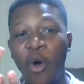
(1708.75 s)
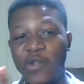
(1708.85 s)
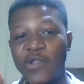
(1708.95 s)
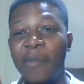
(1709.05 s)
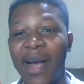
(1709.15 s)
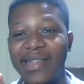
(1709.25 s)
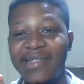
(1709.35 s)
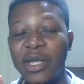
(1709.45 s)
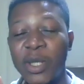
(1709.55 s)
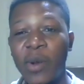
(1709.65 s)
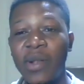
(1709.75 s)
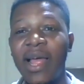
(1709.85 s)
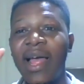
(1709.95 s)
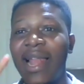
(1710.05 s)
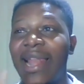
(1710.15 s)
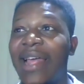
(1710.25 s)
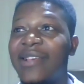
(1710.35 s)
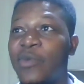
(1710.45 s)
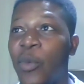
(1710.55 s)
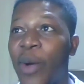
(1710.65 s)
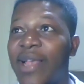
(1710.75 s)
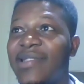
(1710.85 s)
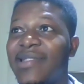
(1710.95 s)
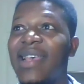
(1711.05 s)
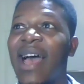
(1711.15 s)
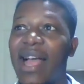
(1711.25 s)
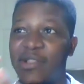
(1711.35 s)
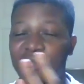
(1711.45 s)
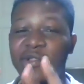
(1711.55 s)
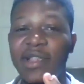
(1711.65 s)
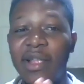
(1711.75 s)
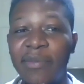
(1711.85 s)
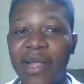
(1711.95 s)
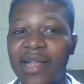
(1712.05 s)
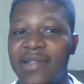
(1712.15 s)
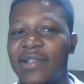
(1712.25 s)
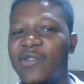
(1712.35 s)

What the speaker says: customization, less waste, and sustainability.